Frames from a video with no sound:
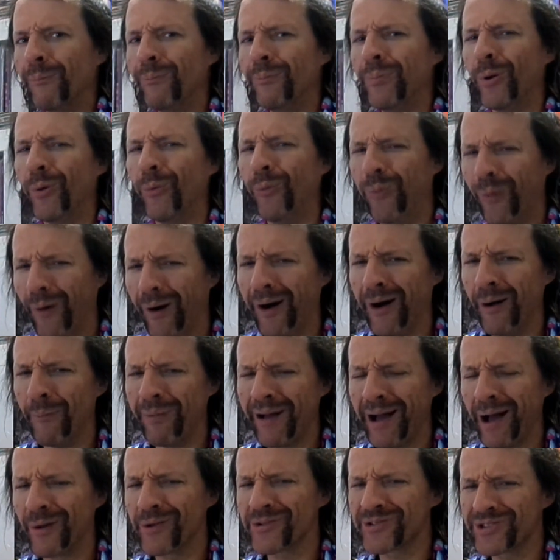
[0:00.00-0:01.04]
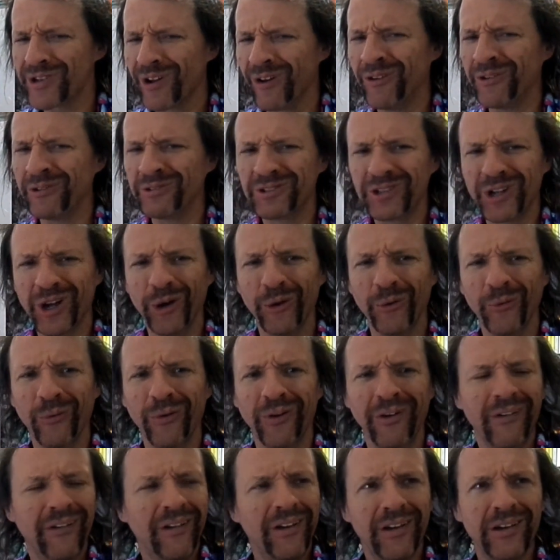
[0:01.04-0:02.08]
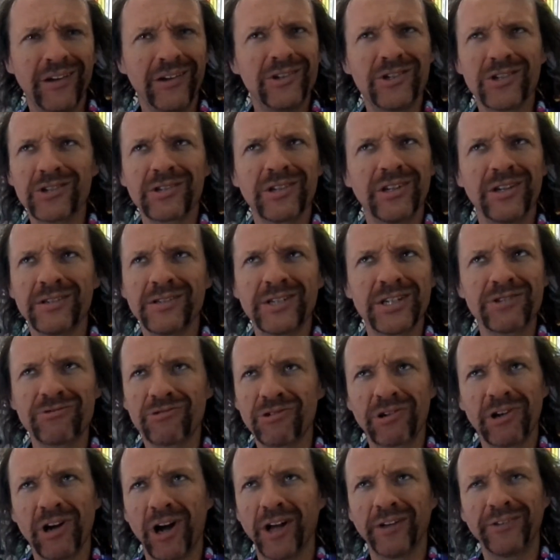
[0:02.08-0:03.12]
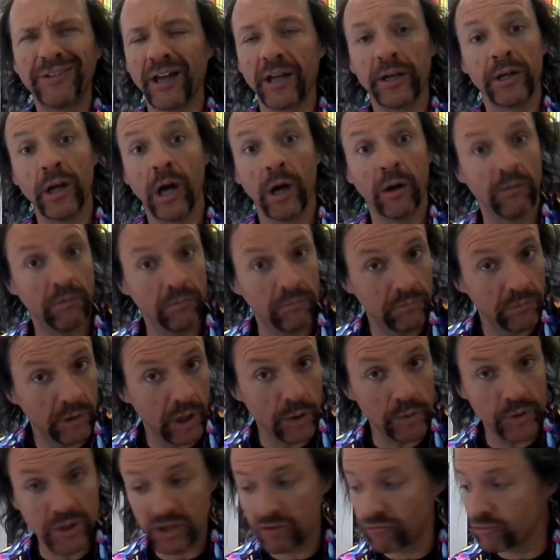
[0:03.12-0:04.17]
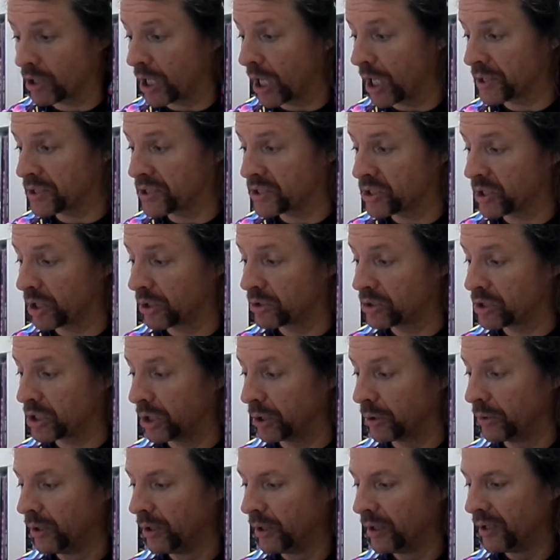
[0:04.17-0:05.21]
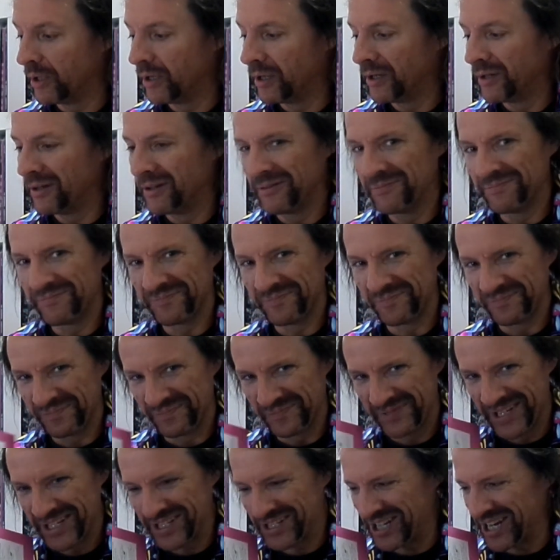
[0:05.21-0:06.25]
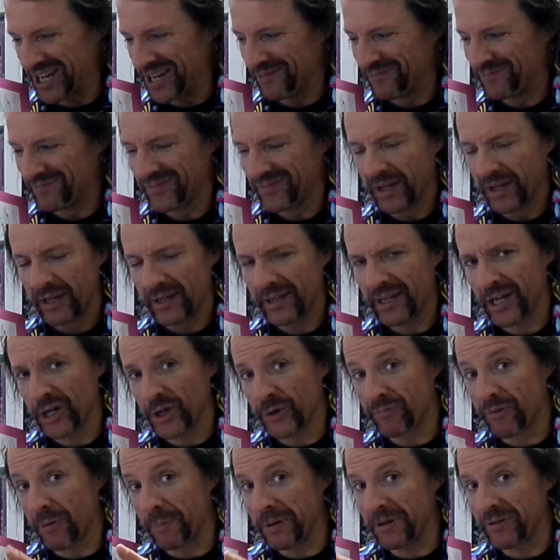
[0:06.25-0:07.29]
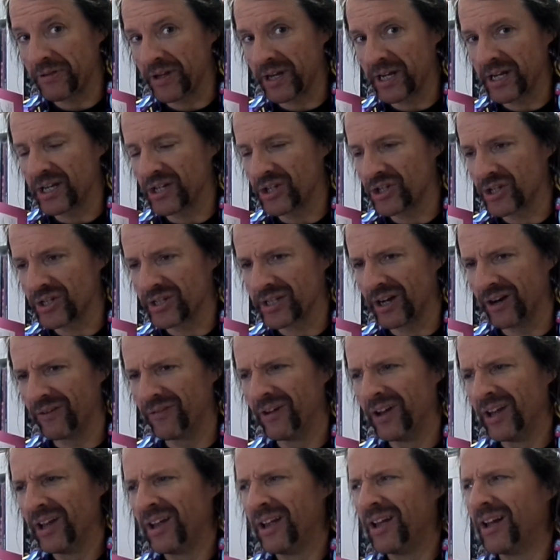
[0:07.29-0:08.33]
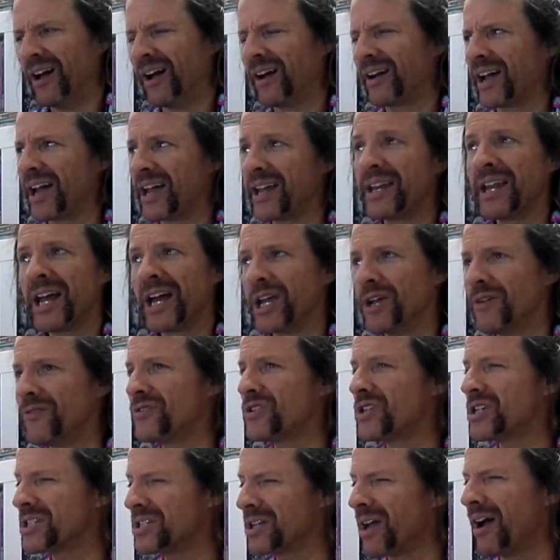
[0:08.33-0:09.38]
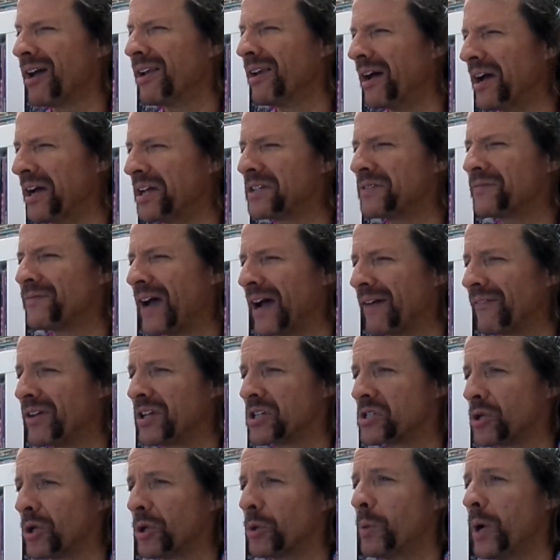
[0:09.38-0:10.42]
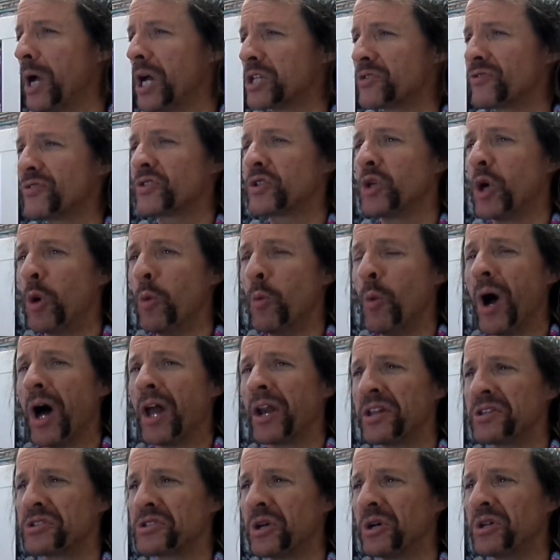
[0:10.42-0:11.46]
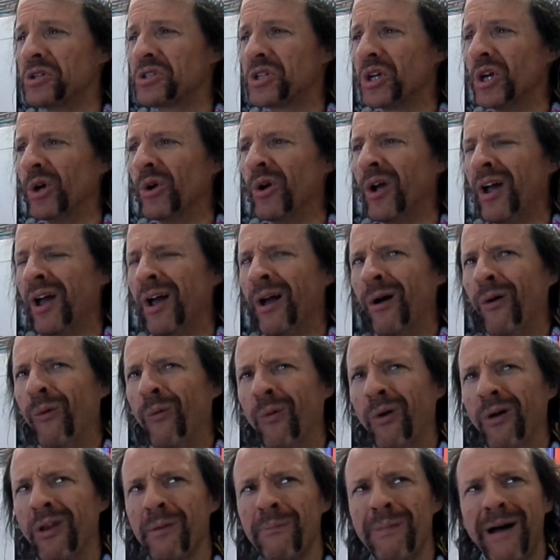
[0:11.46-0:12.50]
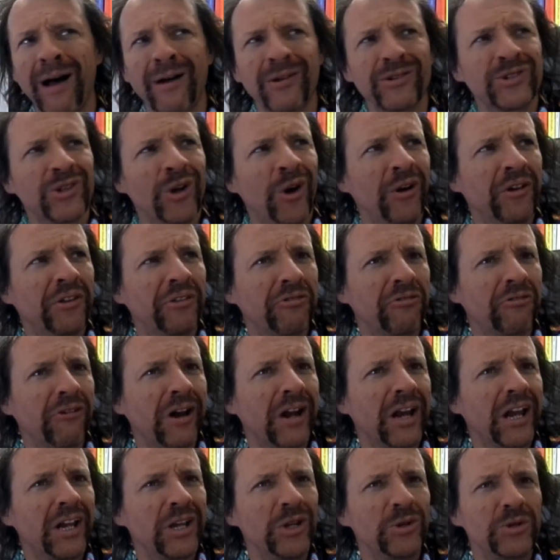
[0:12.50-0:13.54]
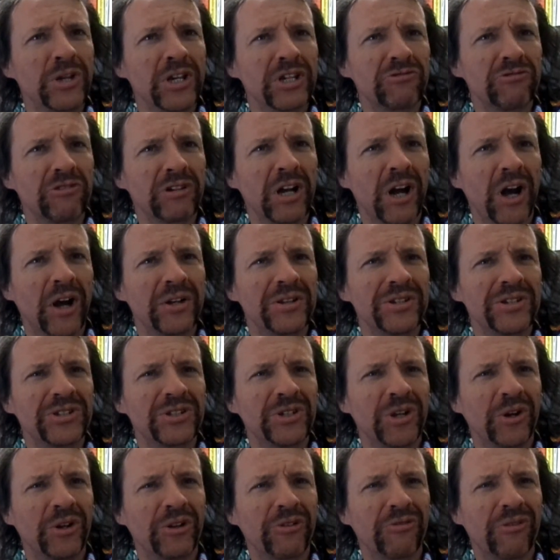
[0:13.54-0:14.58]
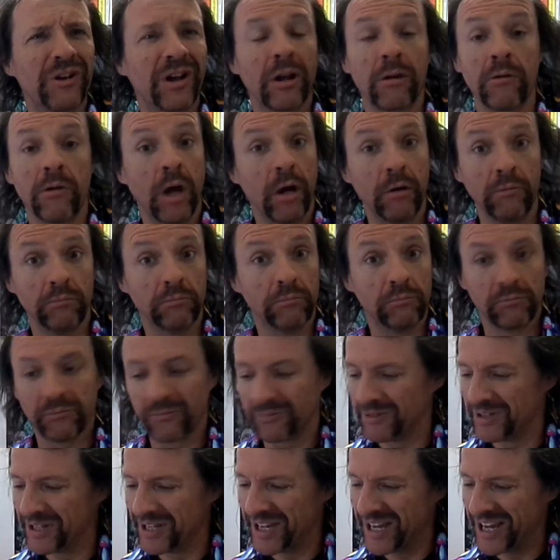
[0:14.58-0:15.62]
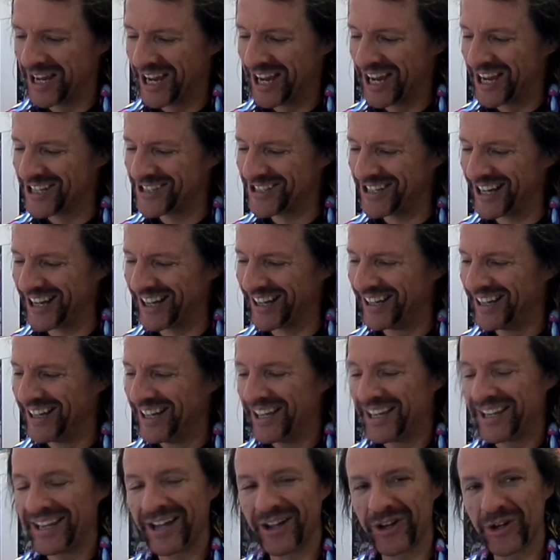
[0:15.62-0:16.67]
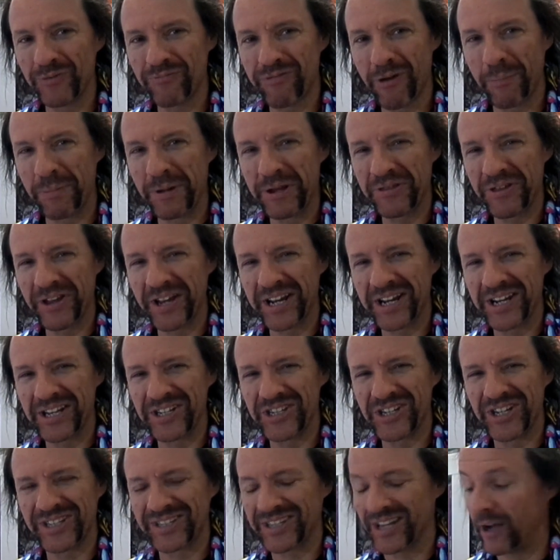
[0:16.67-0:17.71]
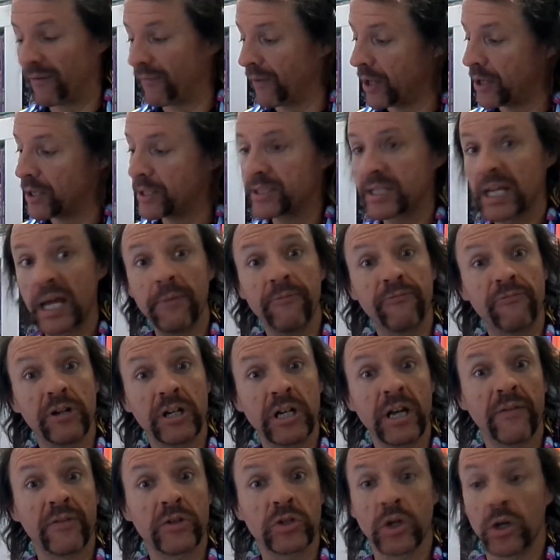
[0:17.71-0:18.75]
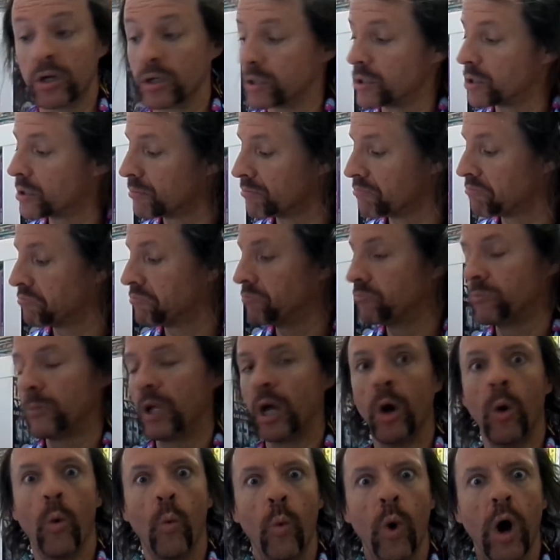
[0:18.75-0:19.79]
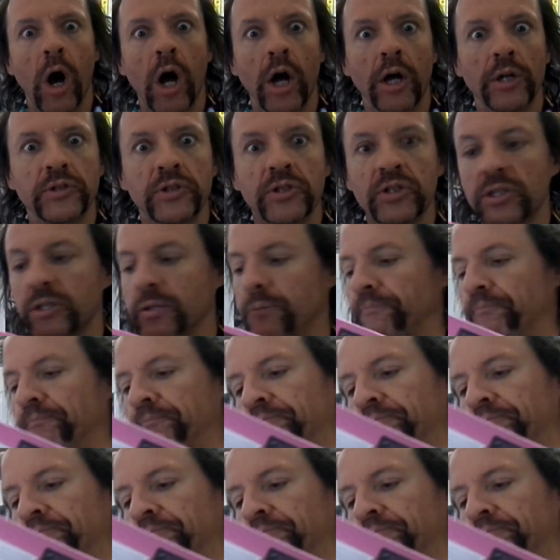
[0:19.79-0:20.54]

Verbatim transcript: But what about song two? Are you just going to disregard that? No, no disregarding song two. See ya. Now you're probably thinking to yourself, okay, now you've just highlighted the fact that it's got the words for song one and song two. What about song three? Are you disregarding song three? No. It's here. Now you're probably thinking to yourself, and the same for the other songs. Words.